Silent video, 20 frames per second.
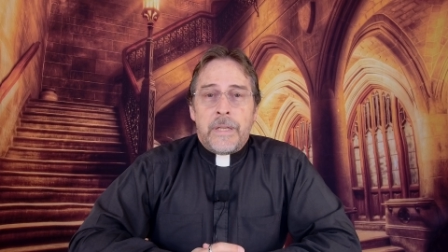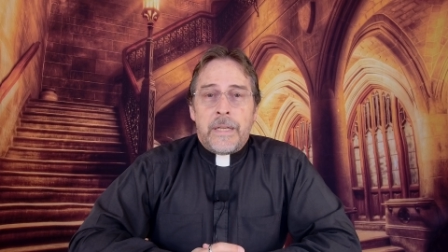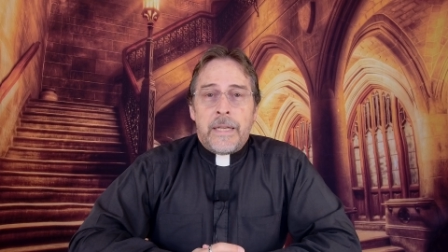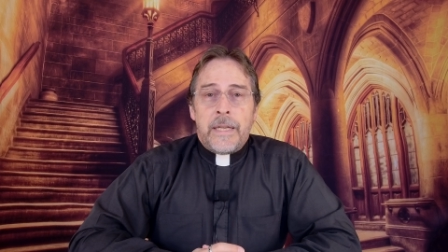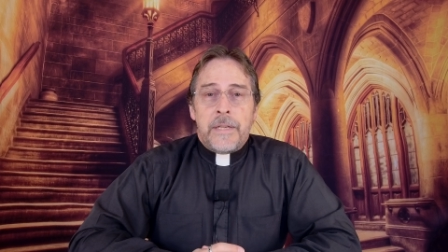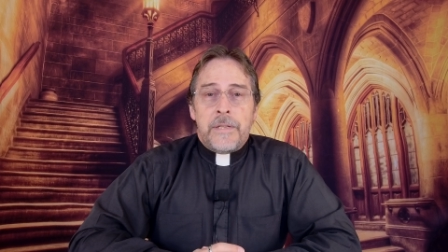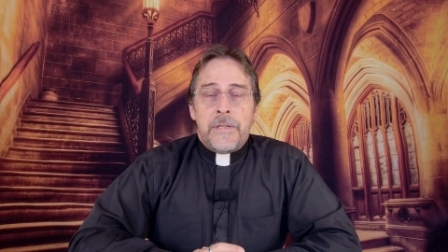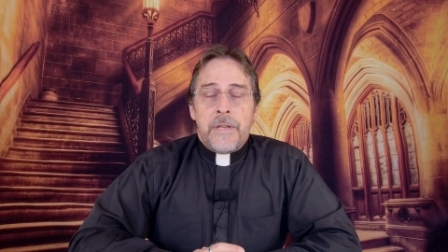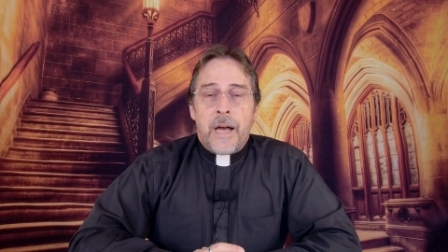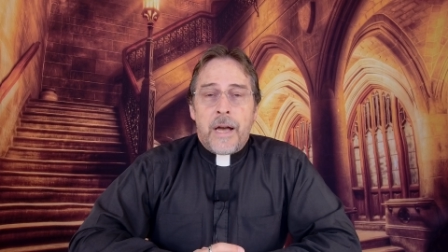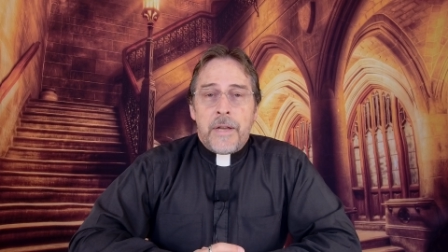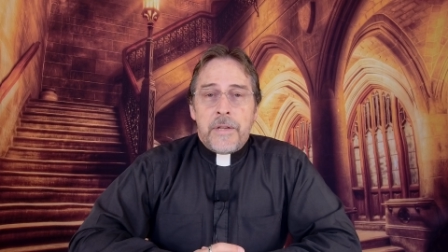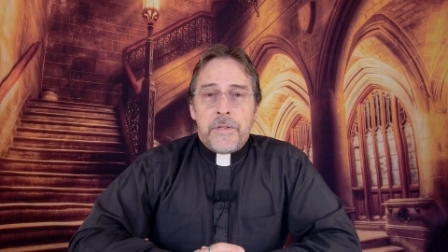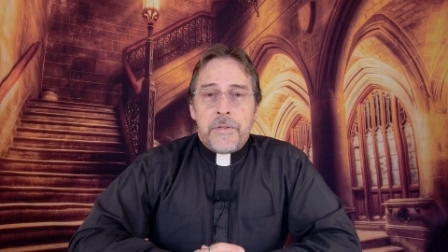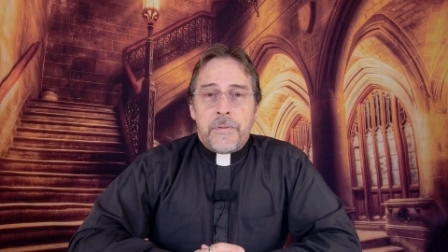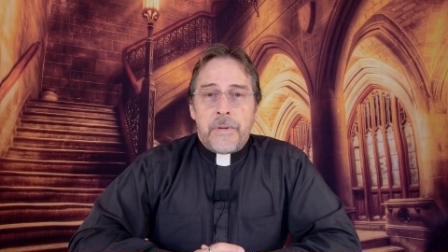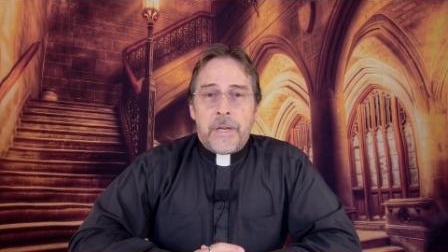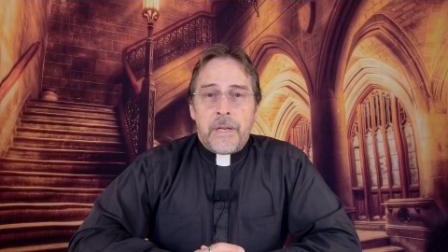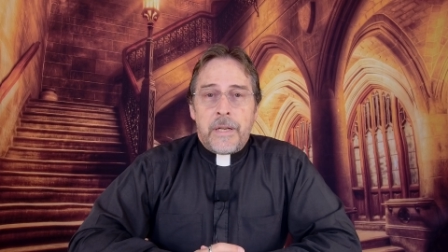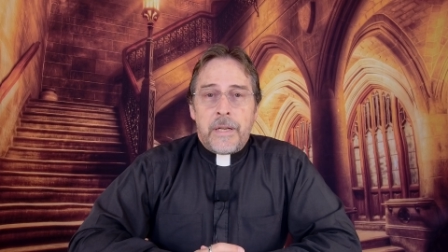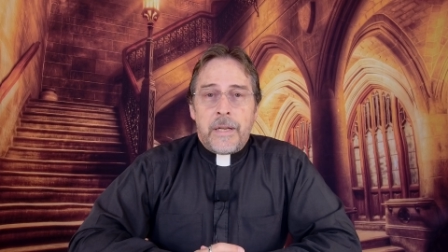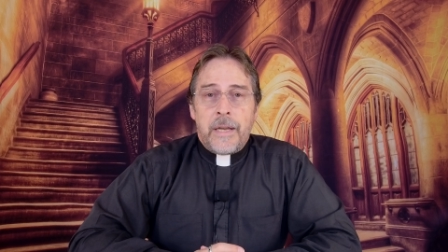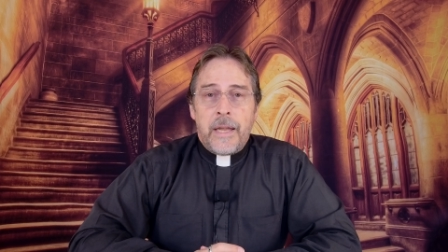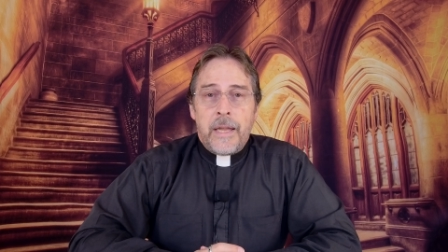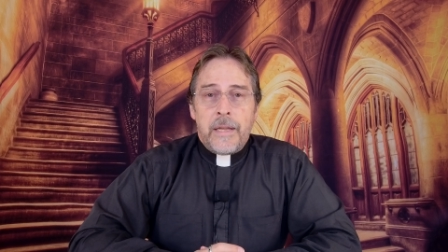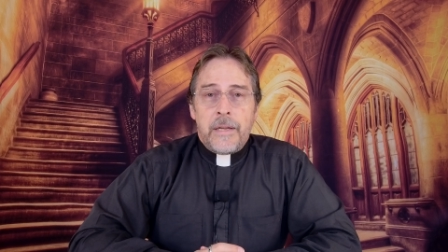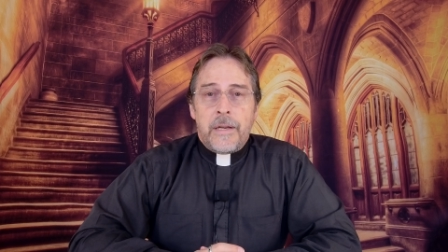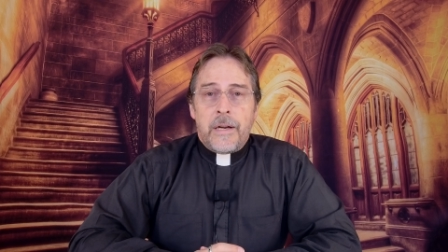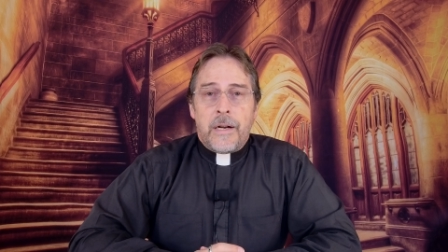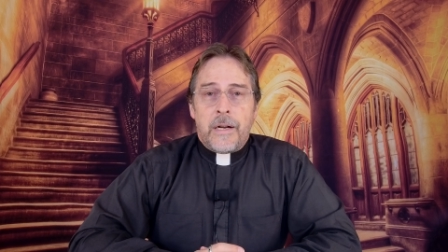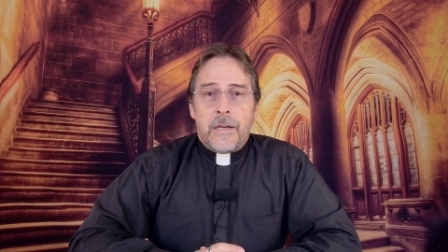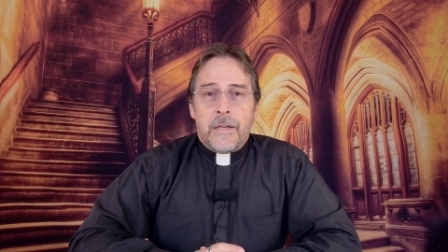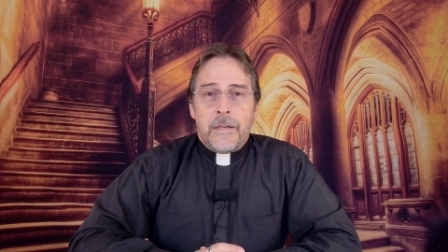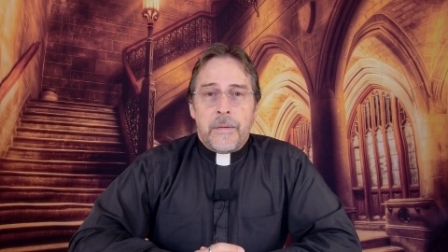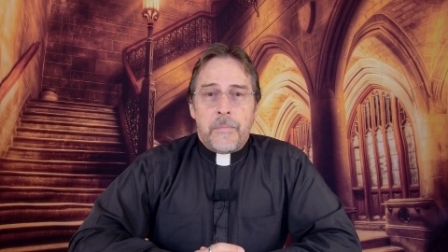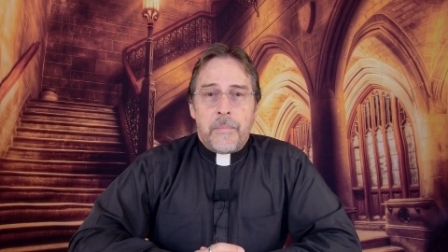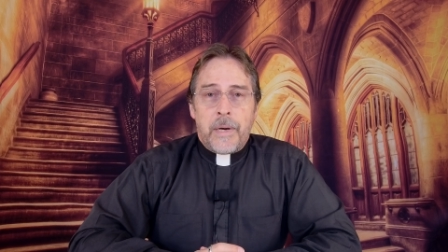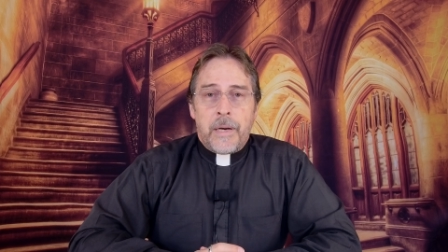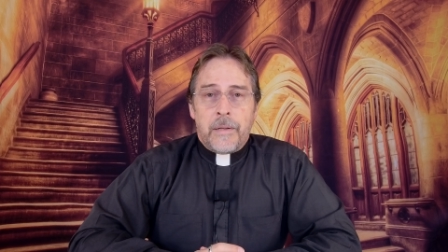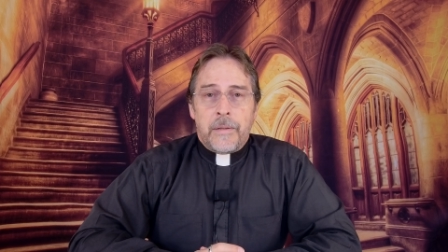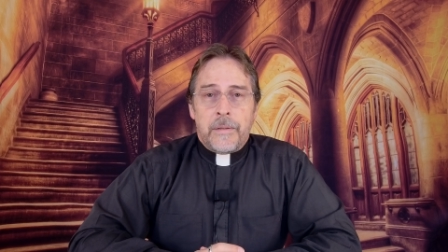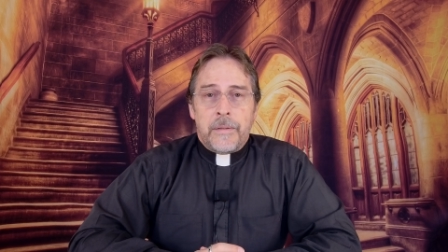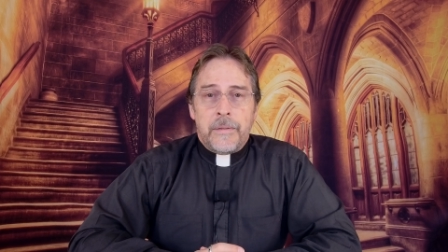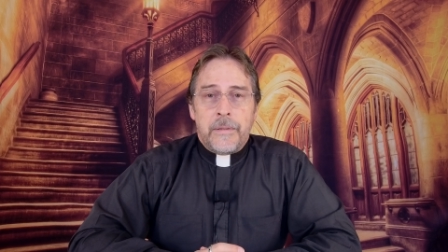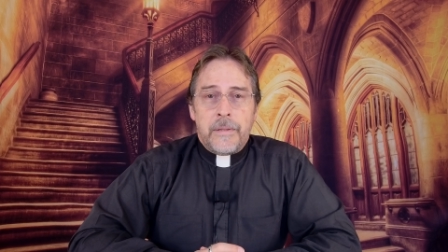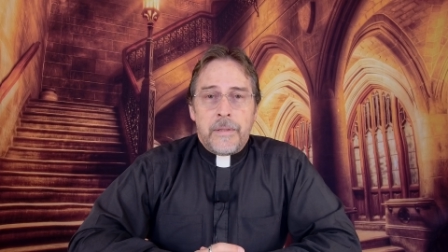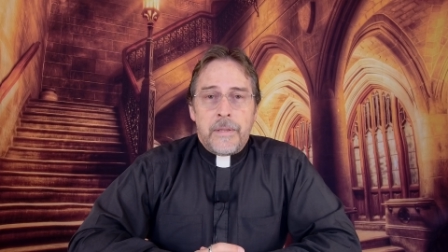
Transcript: East High Street in Hancock, Maryland.